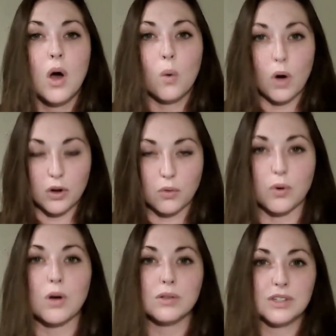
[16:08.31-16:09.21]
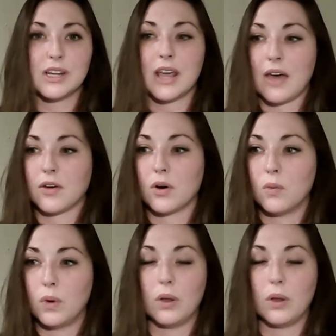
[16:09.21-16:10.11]
What grows together
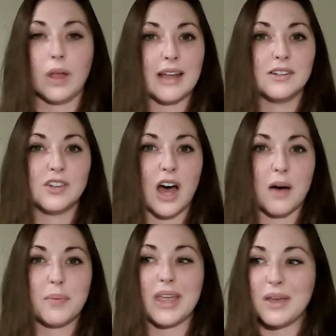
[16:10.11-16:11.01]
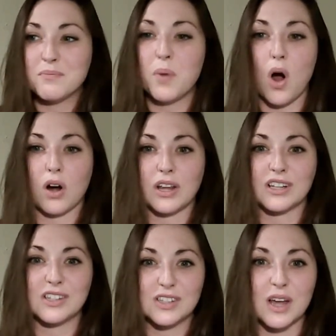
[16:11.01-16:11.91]
will end up imparting
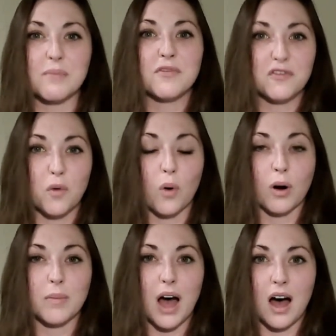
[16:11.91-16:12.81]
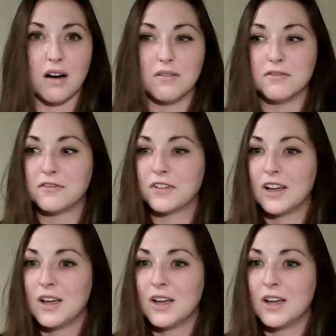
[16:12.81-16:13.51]
some form of